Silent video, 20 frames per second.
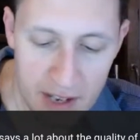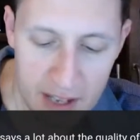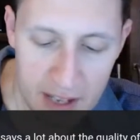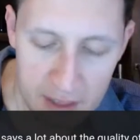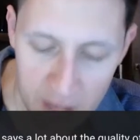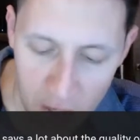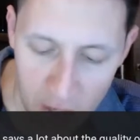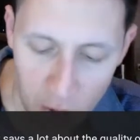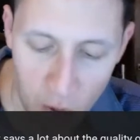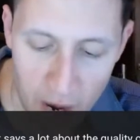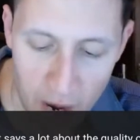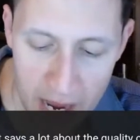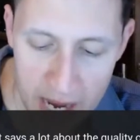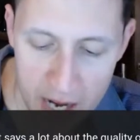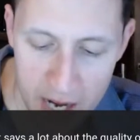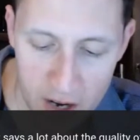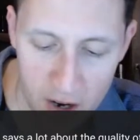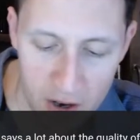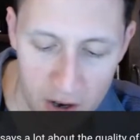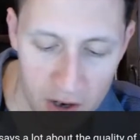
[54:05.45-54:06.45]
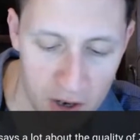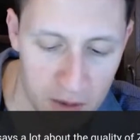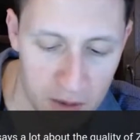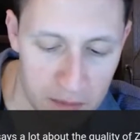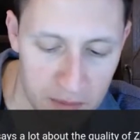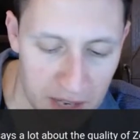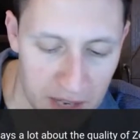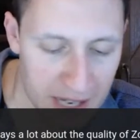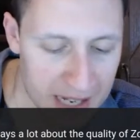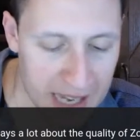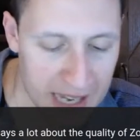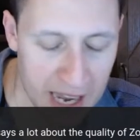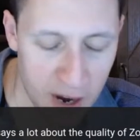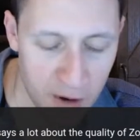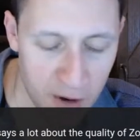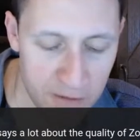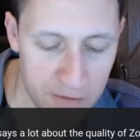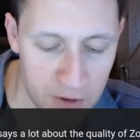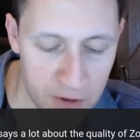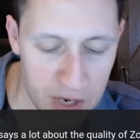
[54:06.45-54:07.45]
In the quiet calm, a
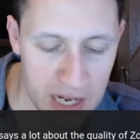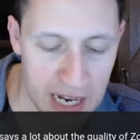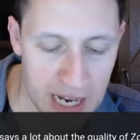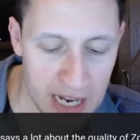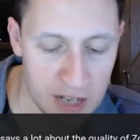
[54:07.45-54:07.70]
carefree